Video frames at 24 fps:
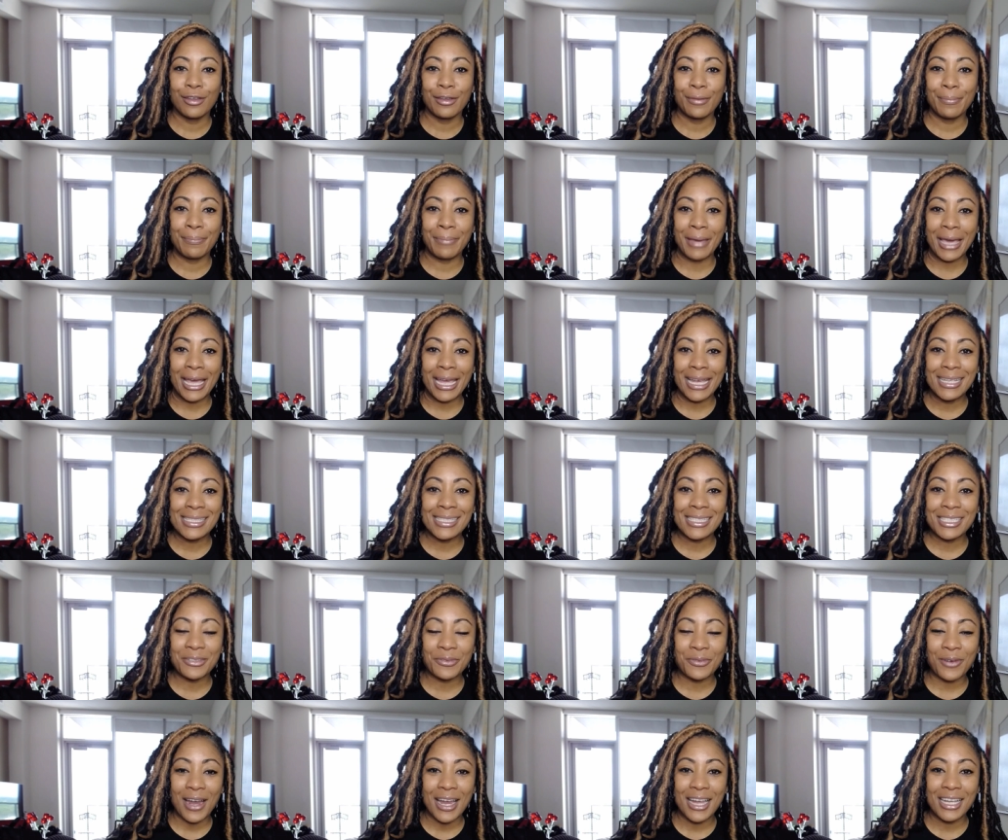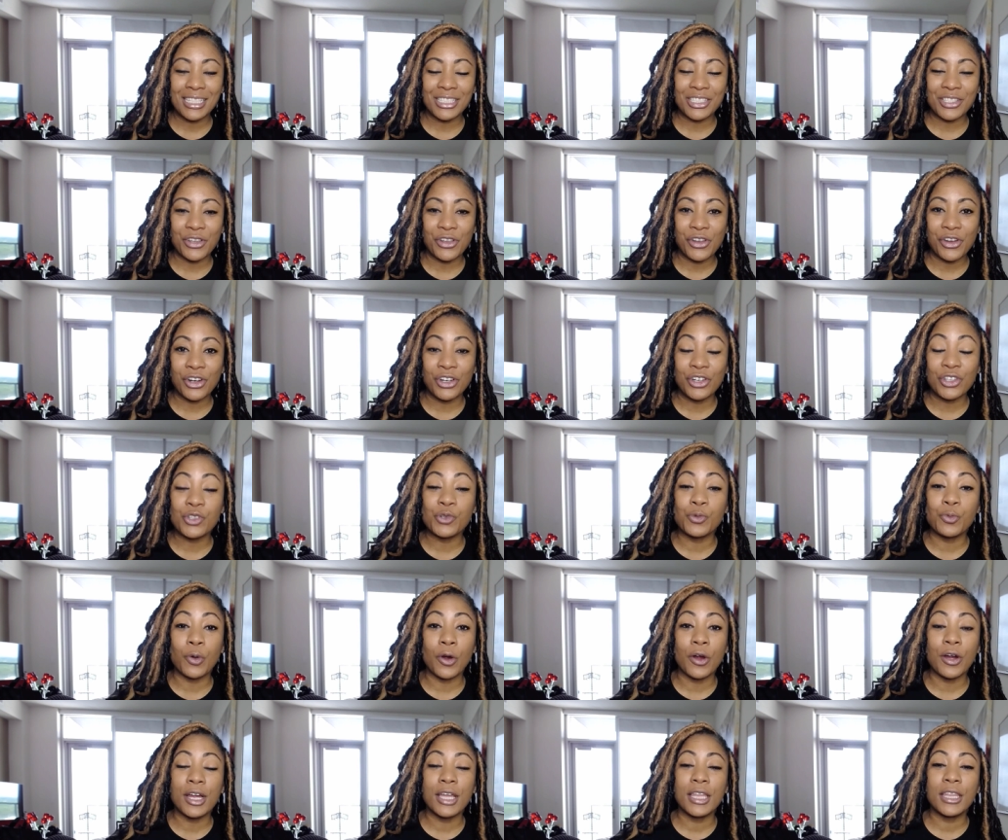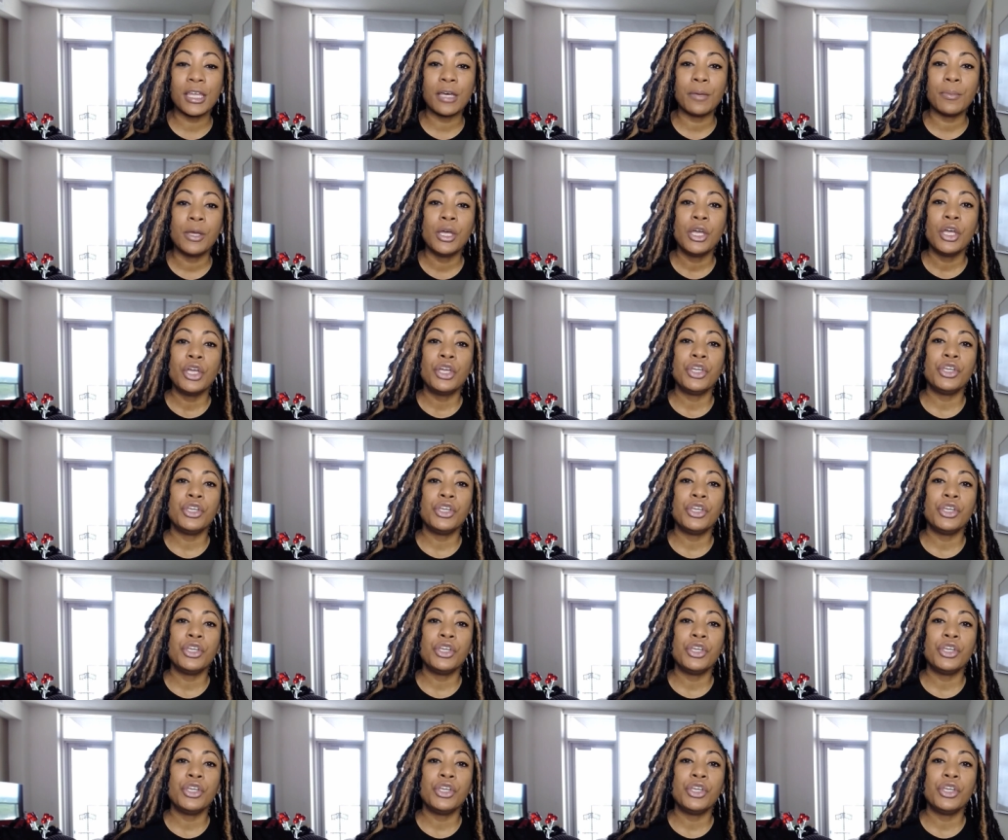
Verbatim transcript: based, right? So you're gonna do work in them.